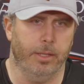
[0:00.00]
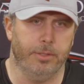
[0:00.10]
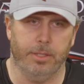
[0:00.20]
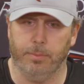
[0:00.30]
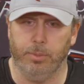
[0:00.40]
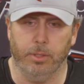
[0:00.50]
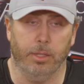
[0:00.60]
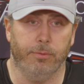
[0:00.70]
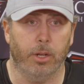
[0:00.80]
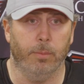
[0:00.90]
unless they
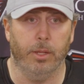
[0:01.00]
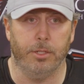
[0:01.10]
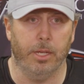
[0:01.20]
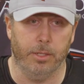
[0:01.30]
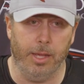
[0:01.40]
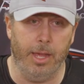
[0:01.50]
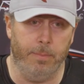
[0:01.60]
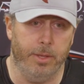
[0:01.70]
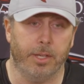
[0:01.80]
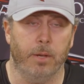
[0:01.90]
completely fundamentally change the
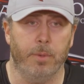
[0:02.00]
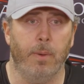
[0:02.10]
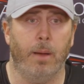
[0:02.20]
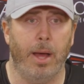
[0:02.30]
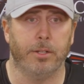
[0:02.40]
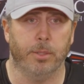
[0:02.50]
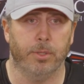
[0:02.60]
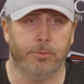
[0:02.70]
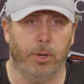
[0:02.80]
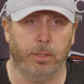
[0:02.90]
game, it's going to be about matchups
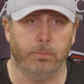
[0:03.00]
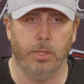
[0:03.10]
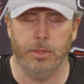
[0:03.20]
up front.